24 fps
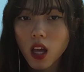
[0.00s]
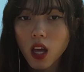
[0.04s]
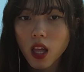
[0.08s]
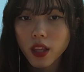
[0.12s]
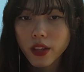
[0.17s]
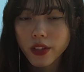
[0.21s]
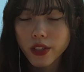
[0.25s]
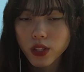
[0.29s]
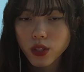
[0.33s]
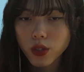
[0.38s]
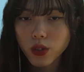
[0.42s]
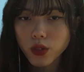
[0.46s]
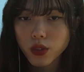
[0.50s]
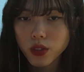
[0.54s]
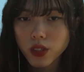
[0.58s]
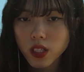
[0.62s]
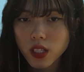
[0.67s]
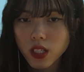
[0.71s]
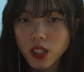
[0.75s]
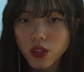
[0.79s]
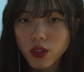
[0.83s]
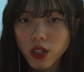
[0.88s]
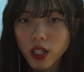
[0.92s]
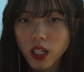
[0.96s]
The school
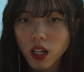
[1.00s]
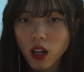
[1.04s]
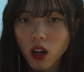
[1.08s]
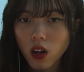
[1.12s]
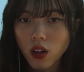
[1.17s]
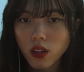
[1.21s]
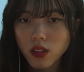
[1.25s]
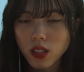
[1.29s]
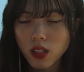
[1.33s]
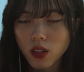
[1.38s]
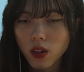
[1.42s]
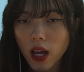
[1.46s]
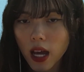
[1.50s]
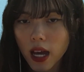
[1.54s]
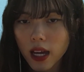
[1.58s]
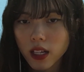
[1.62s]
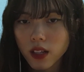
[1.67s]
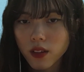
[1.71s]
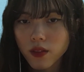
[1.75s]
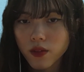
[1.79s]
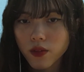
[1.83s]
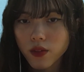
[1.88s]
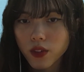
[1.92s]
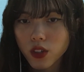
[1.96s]
district also
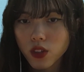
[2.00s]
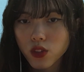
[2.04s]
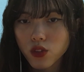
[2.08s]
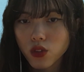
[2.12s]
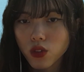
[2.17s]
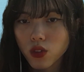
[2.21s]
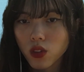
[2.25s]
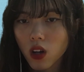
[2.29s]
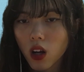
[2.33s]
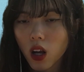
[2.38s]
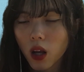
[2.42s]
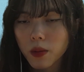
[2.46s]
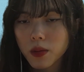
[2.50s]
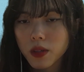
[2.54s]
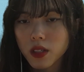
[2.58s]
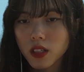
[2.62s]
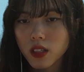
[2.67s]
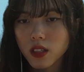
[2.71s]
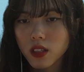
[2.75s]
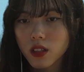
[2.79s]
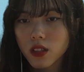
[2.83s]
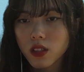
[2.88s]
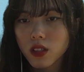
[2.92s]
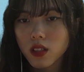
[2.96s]
added virtual
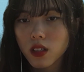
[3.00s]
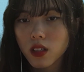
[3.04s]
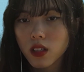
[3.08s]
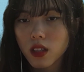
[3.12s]
options